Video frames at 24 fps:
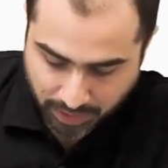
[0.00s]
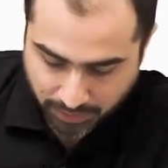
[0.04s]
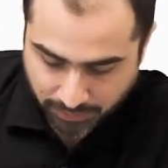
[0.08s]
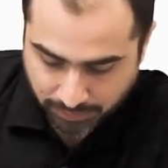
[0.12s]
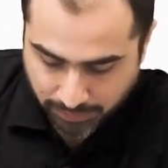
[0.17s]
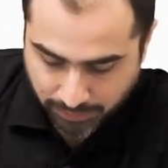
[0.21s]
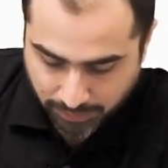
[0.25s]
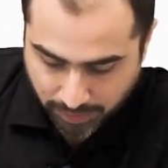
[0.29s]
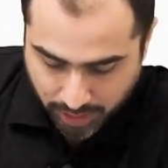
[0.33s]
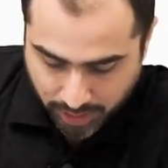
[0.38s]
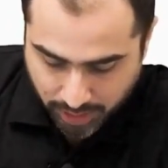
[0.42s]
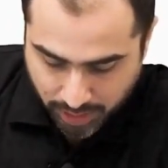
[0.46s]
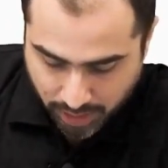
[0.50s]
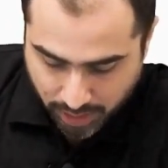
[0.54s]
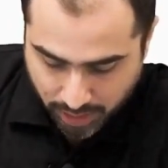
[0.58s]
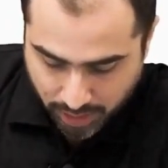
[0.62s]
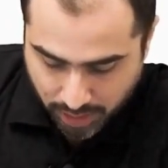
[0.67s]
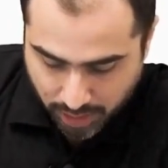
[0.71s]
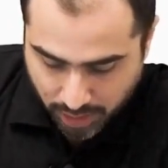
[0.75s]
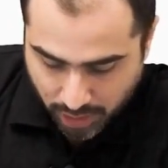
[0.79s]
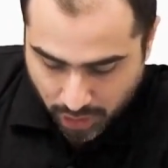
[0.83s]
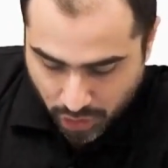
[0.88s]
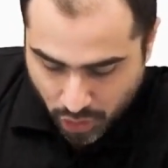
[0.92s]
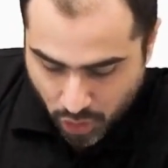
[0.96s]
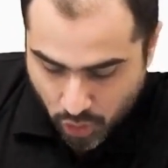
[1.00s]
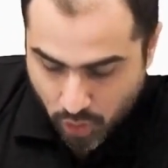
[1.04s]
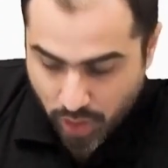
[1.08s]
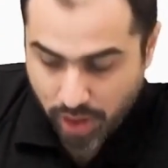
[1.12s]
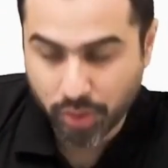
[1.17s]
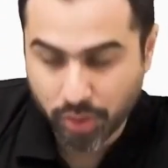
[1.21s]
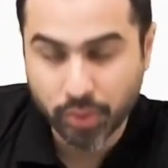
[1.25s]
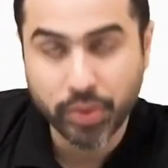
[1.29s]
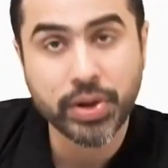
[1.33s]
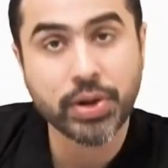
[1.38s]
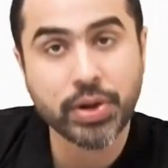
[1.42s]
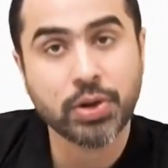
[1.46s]
Further, you
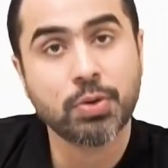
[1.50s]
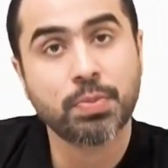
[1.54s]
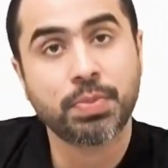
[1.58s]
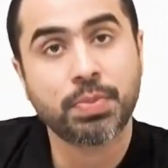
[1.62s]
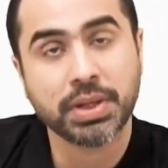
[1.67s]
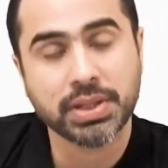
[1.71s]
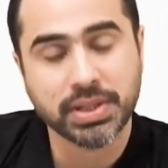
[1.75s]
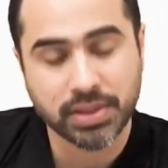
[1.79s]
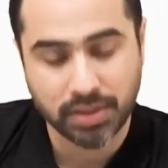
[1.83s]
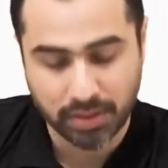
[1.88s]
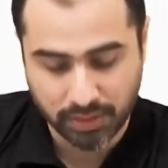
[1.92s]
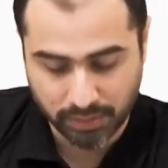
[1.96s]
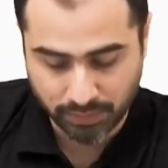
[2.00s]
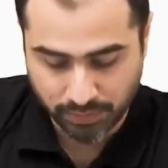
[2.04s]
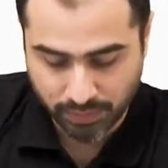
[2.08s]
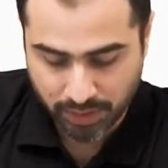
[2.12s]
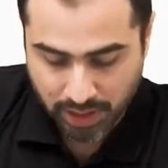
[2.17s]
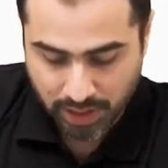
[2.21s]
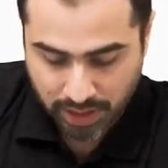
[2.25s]
are going to preserve